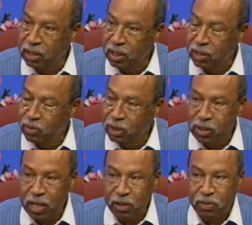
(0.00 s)
We don't
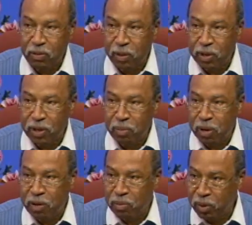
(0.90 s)
have to worry about
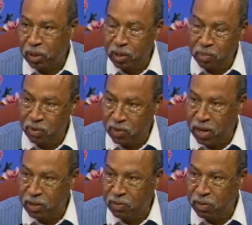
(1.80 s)
will he provide
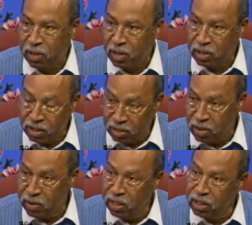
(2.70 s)
for us. He's mm-hmm.
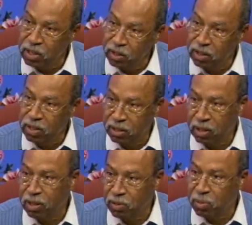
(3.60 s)
already told us that he
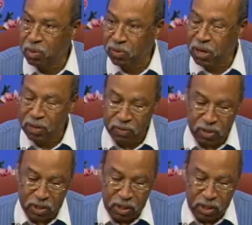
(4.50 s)
would provide for us.